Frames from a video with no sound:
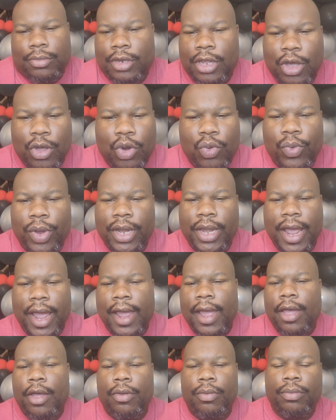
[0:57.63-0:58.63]
it would have went
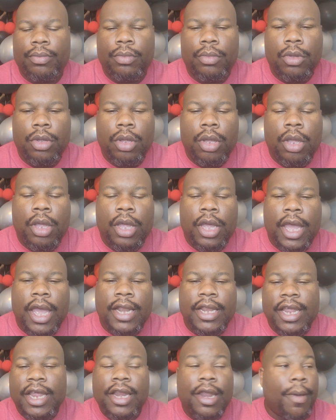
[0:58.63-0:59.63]
down.
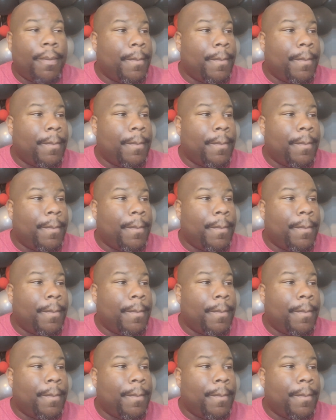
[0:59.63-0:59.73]
And then the